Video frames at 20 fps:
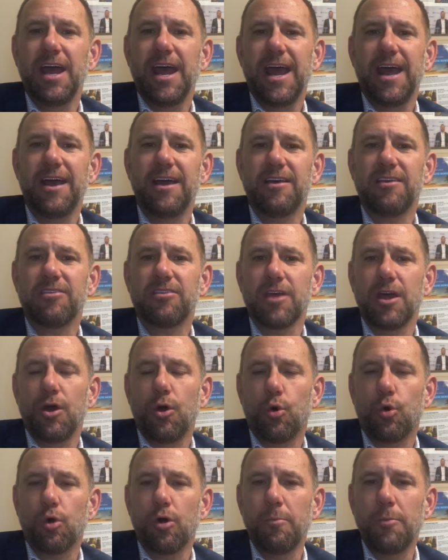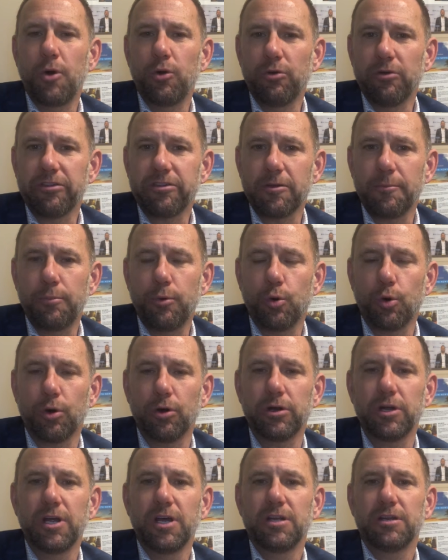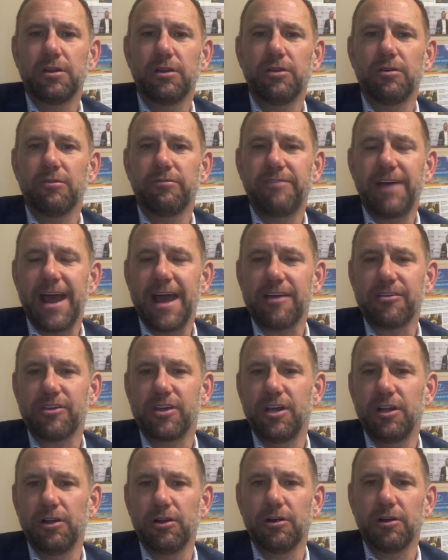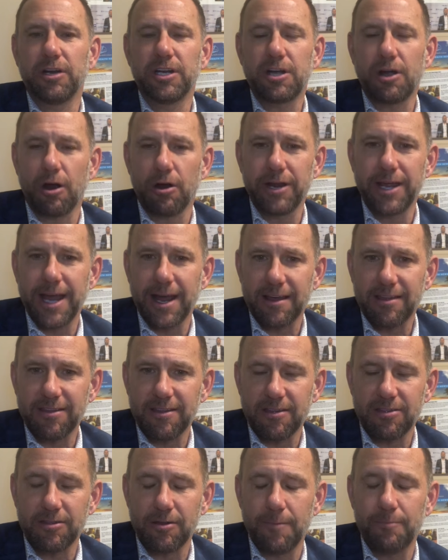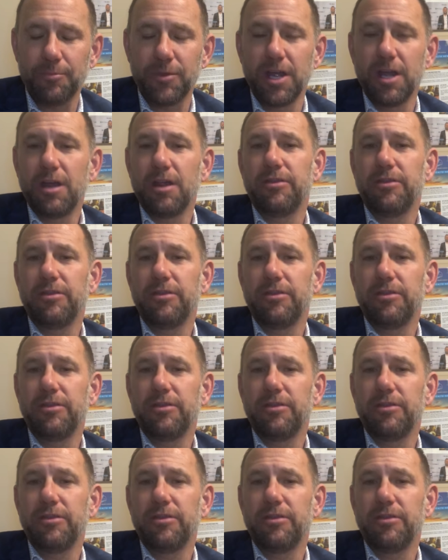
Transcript: has hormonal support to their vascular and cardiac system.